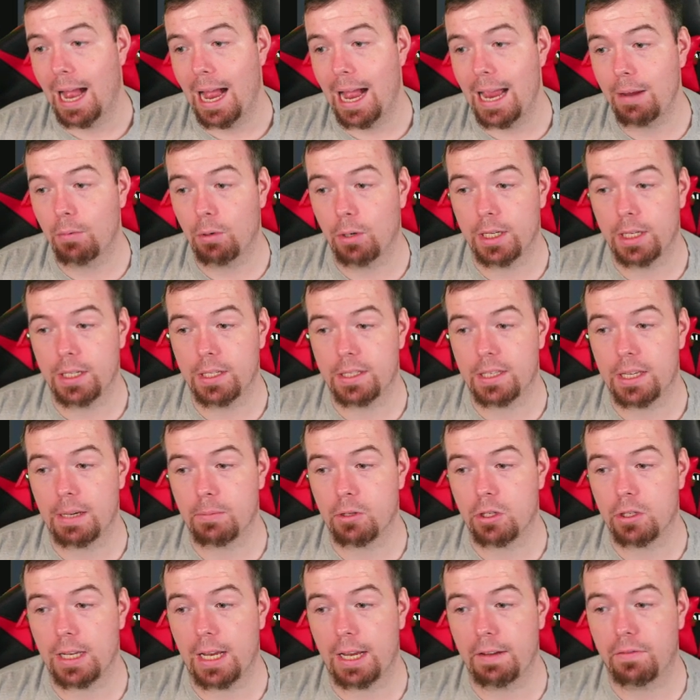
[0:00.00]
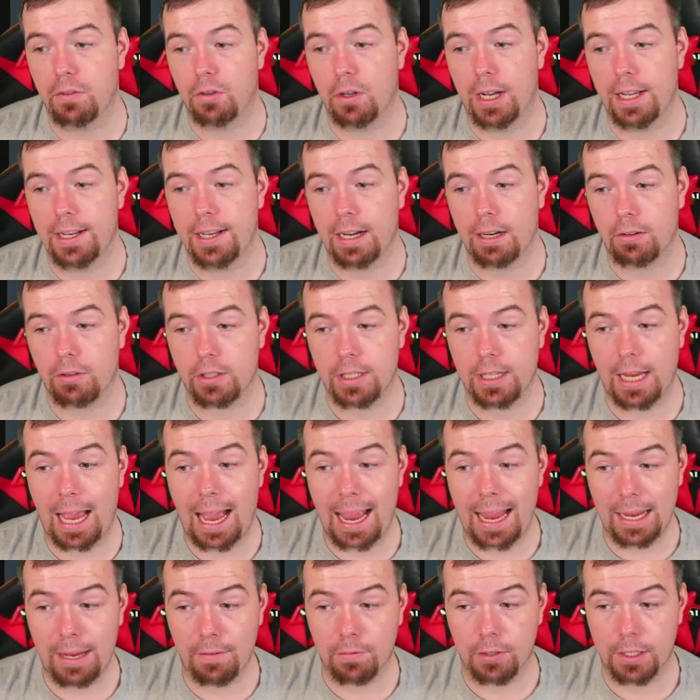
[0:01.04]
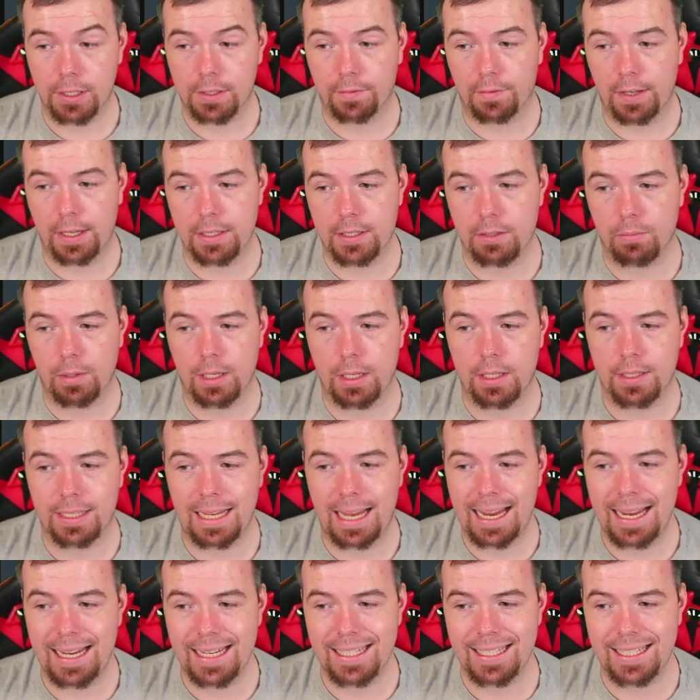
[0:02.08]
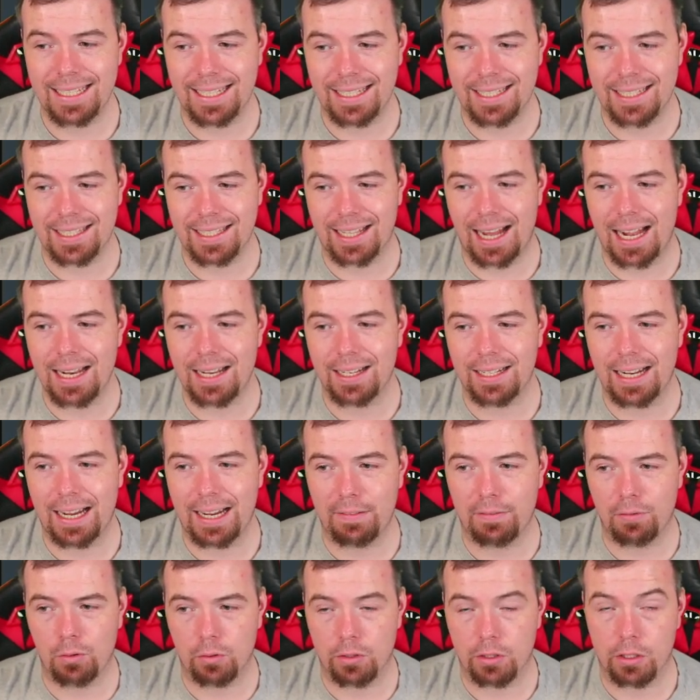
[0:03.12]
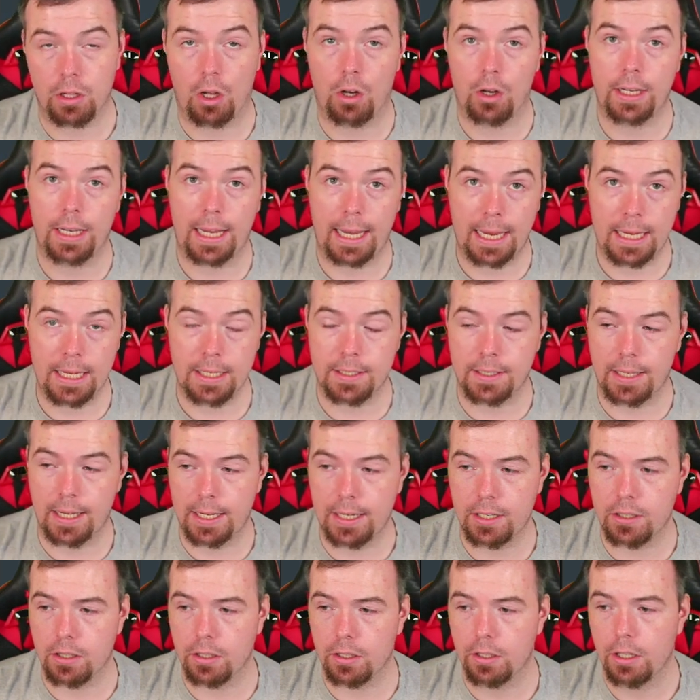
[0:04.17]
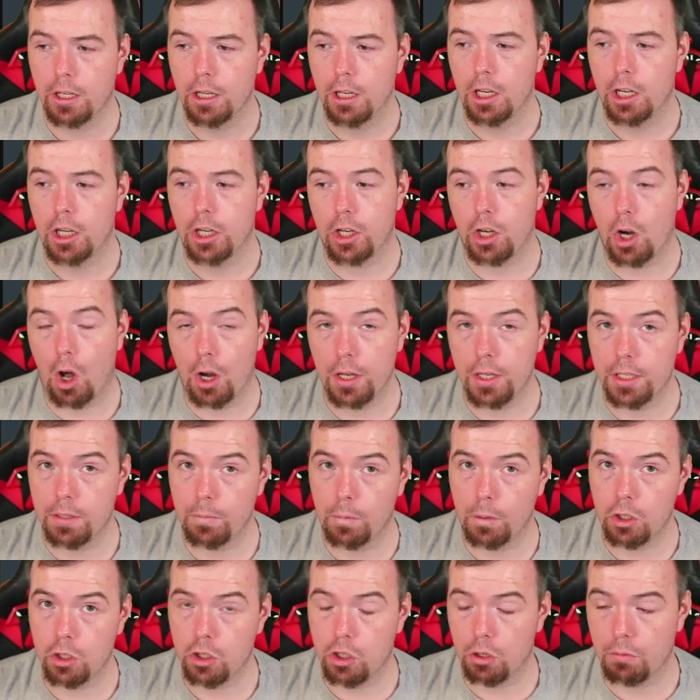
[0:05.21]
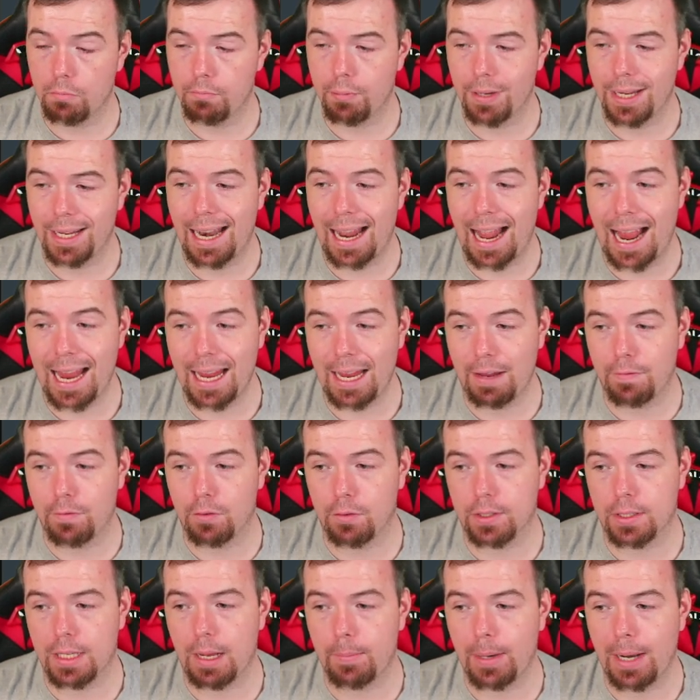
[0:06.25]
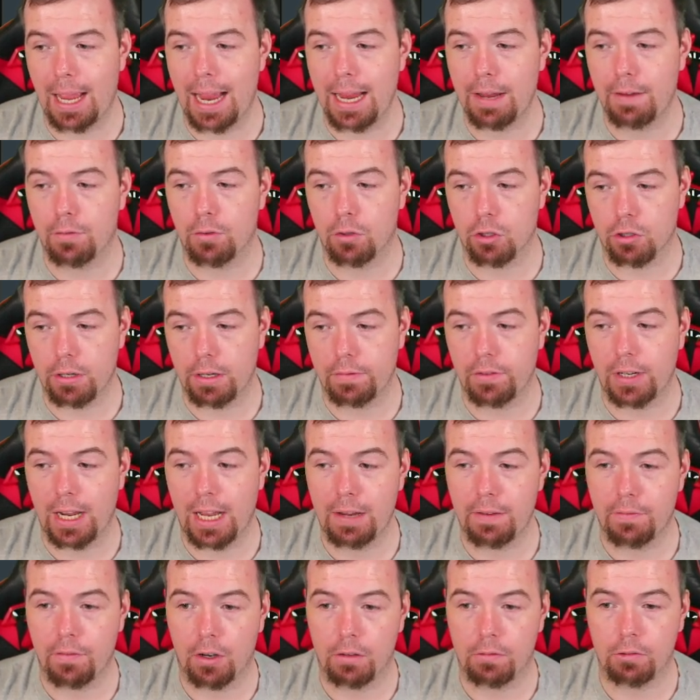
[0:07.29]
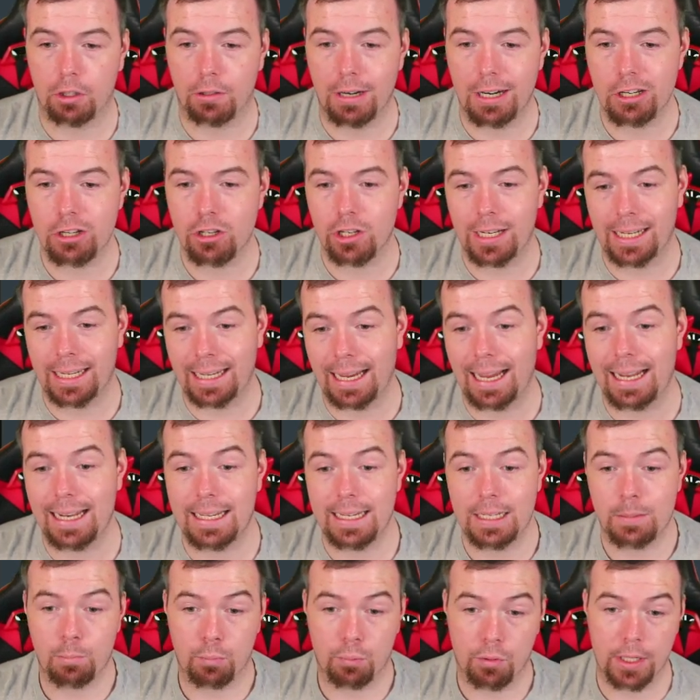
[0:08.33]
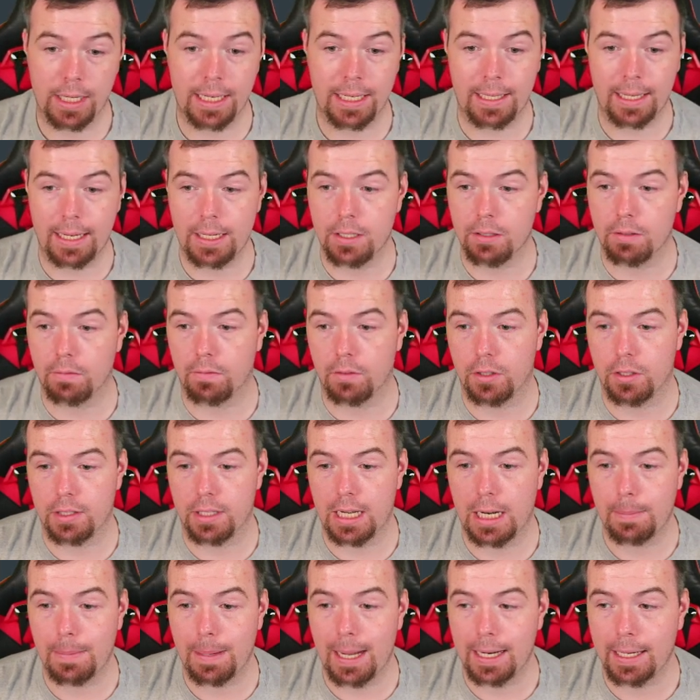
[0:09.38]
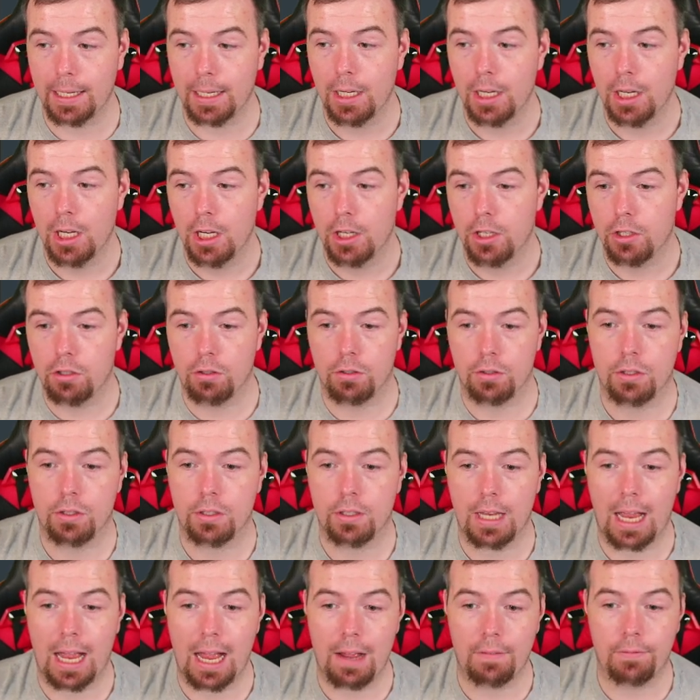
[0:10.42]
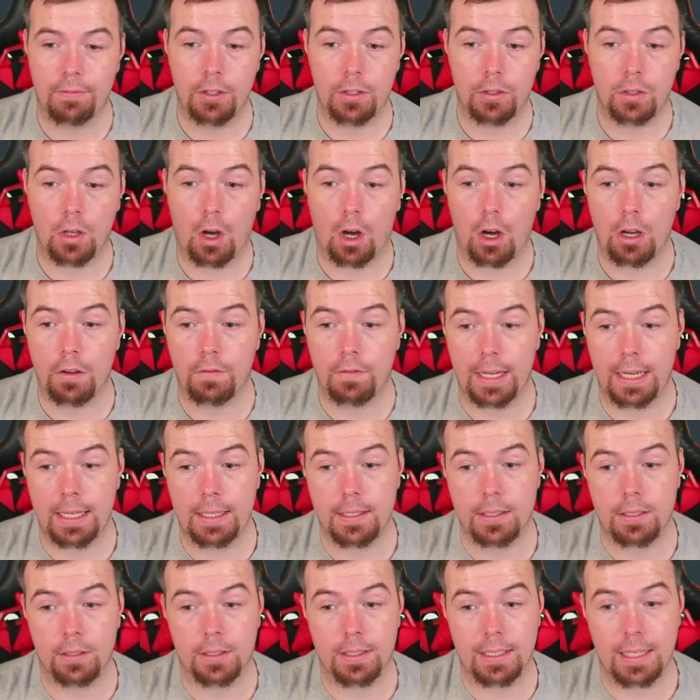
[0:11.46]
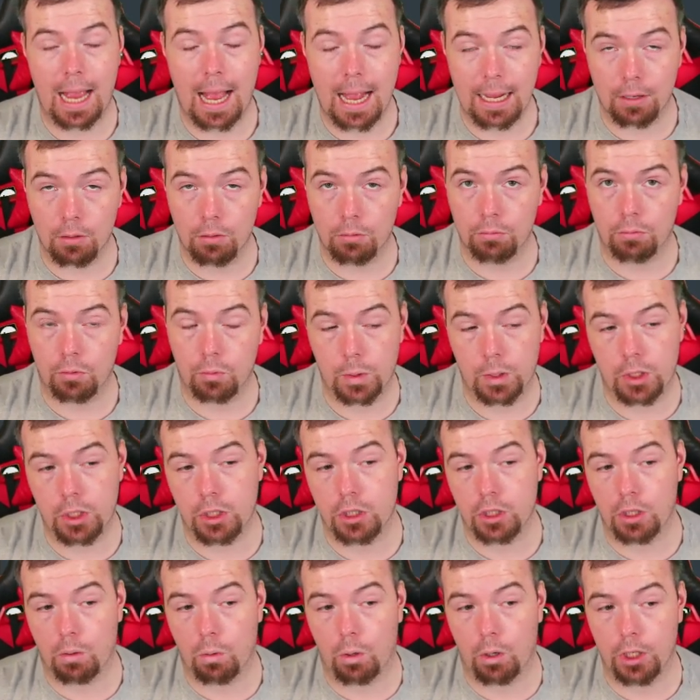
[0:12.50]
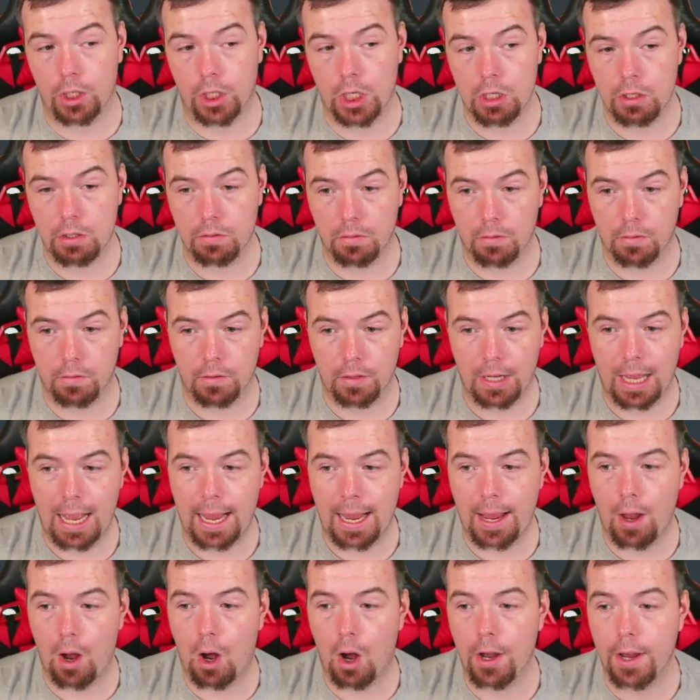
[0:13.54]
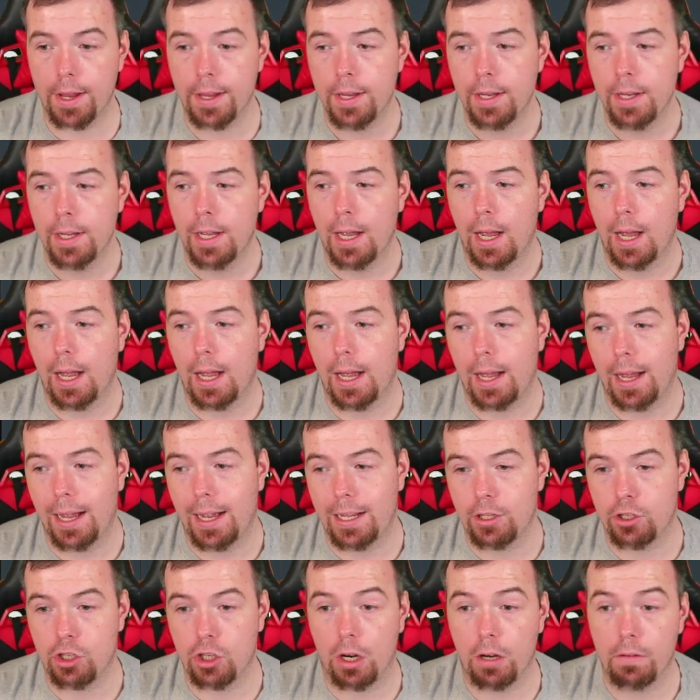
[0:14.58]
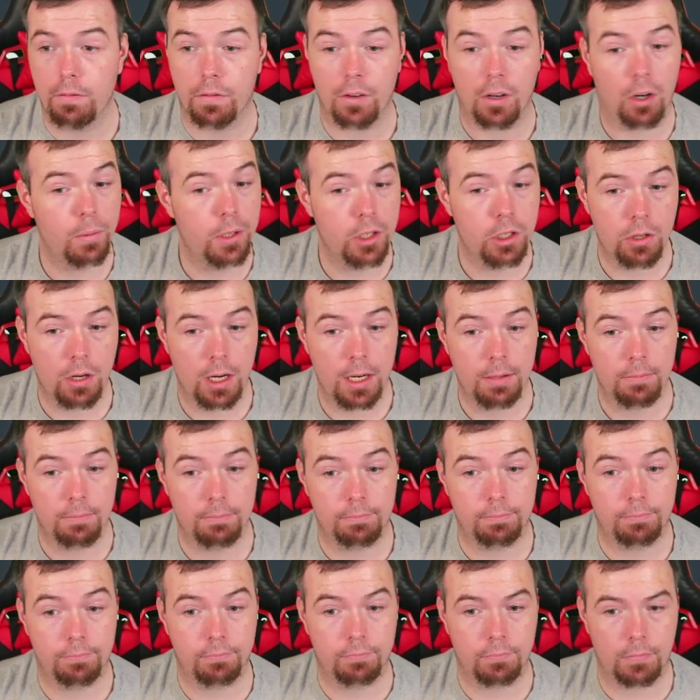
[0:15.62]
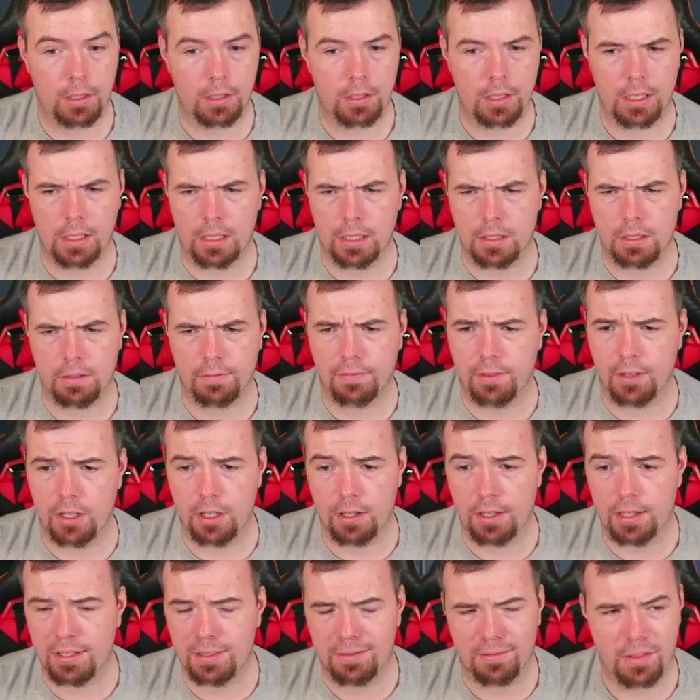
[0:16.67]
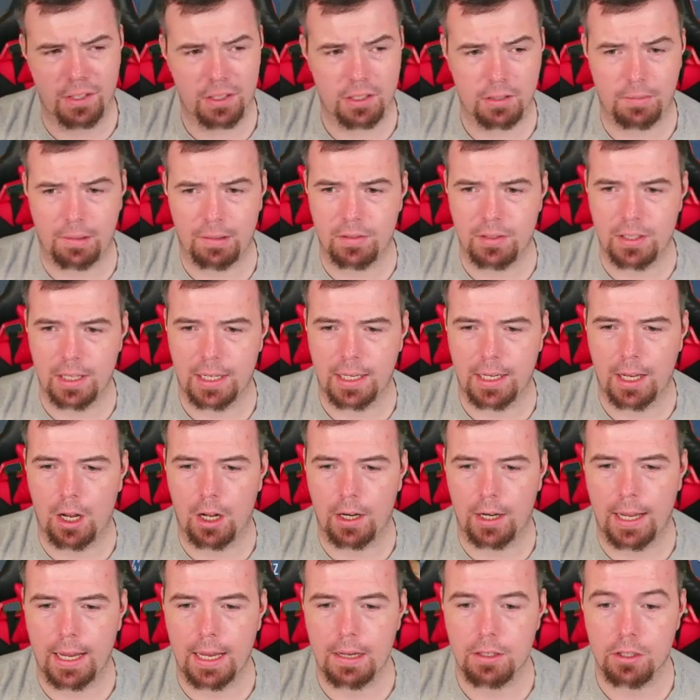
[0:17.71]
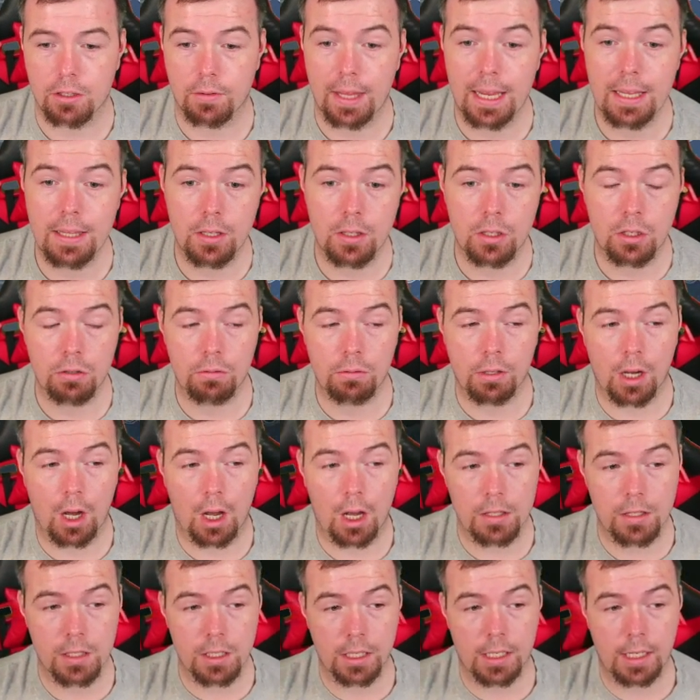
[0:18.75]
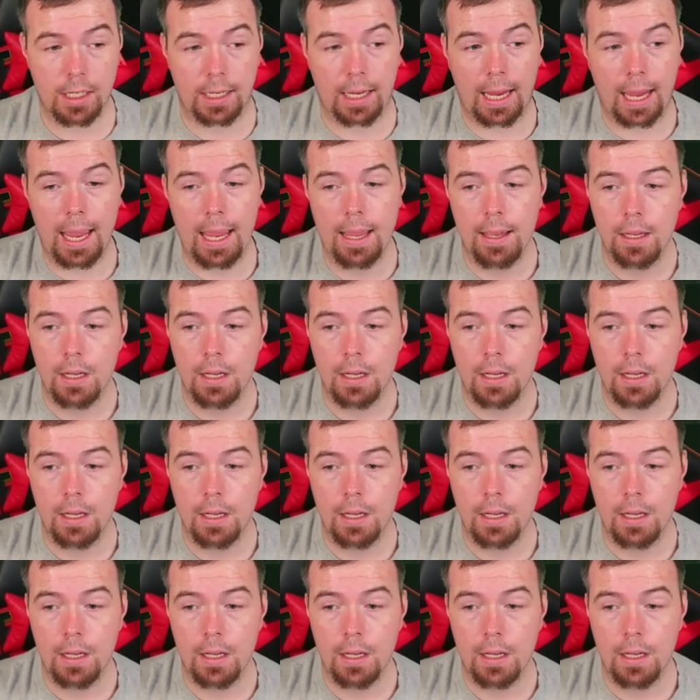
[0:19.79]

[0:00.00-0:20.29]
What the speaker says: 81 interceptions, 84 head and accuracy, 83 defense awareness, 86 stand and 84 slide is decent. 91 jumping, 84 stamina, 84 strength and 85 aggression, again, is pretty decent for a centre back. Does have the dive into tackles, which is quite useful for AI, and giant throwing trope. I think that's the first time I've seen it on here. So they're the two cards you can get.